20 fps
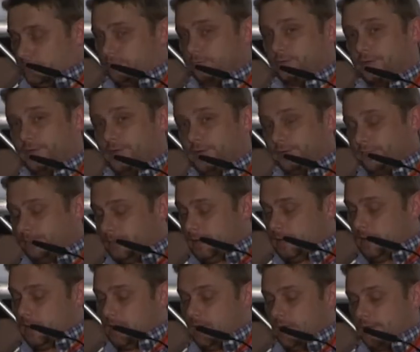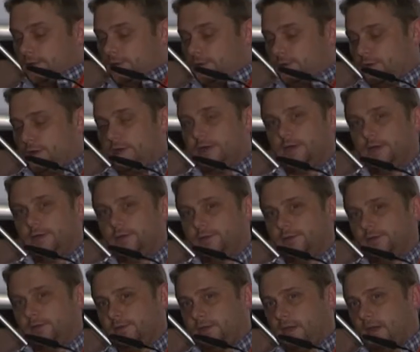prism to try and
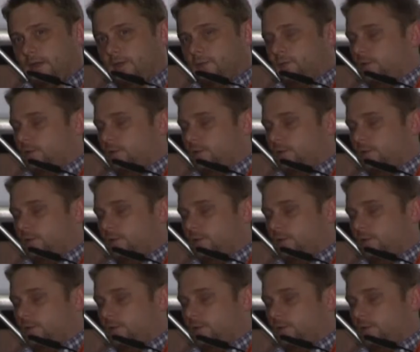understand what's